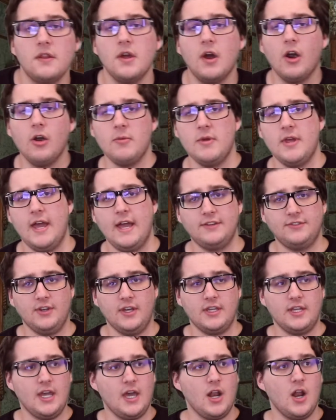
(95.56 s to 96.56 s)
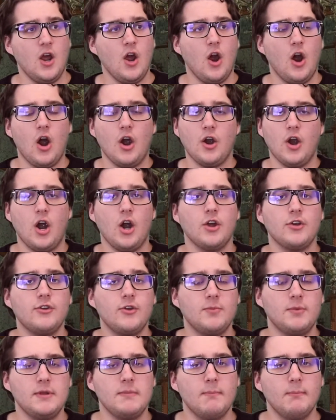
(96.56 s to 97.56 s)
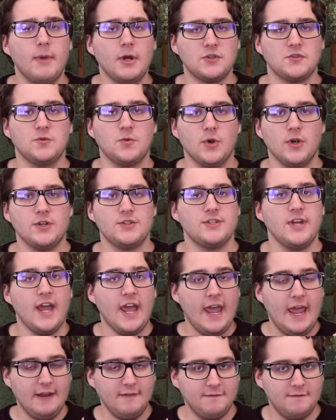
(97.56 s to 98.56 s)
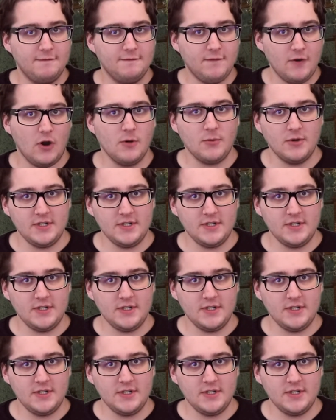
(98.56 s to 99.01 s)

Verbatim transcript: army ads I get are arguably much worse and far more